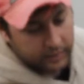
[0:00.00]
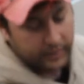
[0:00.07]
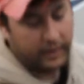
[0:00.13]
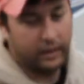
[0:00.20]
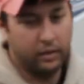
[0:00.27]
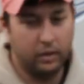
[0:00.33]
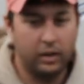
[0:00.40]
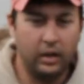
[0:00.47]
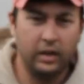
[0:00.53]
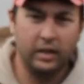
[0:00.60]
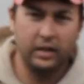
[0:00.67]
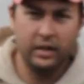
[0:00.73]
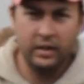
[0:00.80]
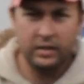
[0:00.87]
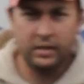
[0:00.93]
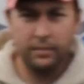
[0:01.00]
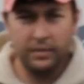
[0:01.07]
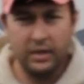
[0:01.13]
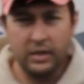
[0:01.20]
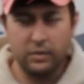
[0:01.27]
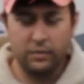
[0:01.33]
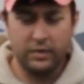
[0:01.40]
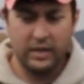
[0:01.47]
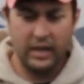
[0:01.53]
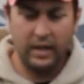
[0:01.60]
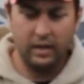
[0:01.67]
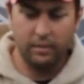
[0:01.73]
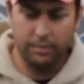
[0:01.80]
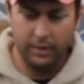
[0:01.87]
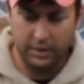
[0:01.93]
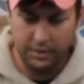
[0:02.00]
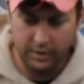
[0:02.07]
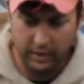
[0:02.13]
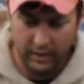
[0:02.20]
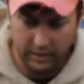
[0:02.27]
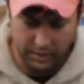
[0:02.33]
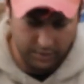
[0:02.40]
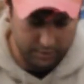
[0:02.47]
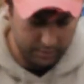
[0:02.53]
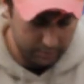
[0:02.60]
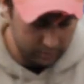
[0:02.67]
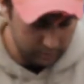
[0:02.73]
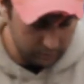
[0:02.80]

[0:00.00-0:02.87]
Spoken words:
Now, some things with tire pressure gauges.